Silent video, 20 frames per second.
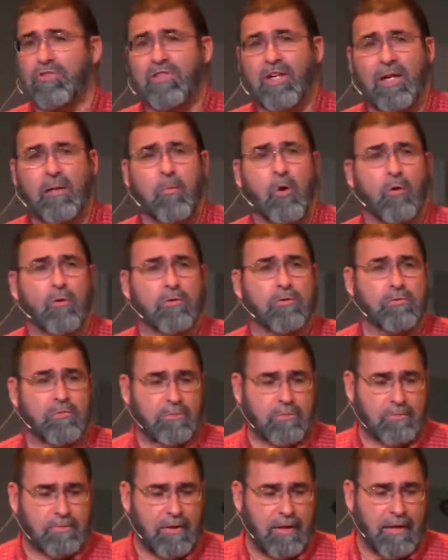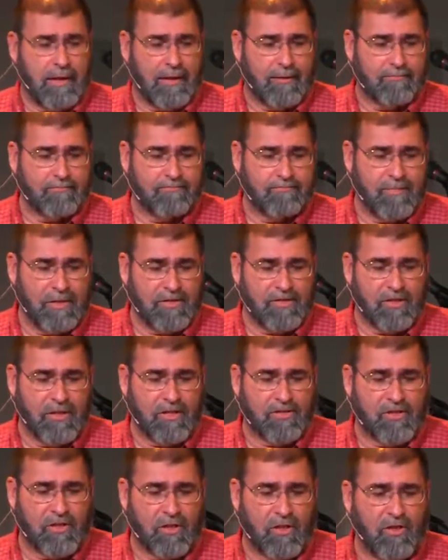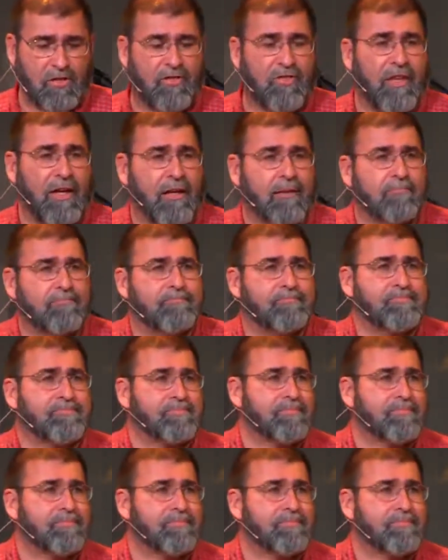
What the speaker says: It's a good thing.